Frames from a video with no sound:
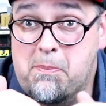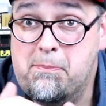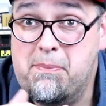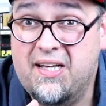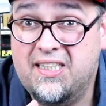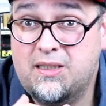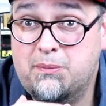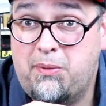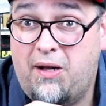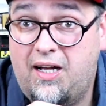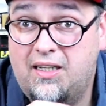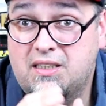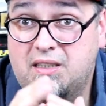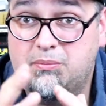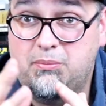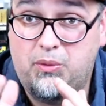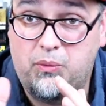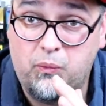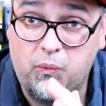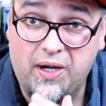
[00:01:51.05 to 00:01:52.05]
the best
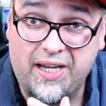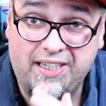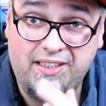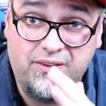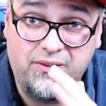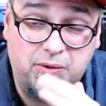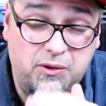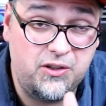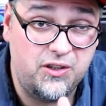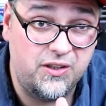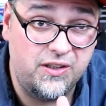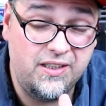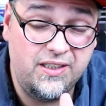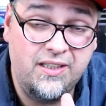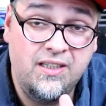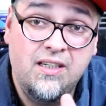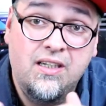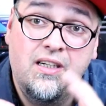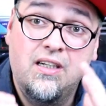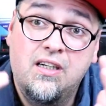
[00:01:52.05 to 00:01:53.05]
possible way you
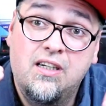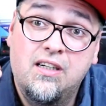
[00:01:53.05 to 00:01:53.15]
could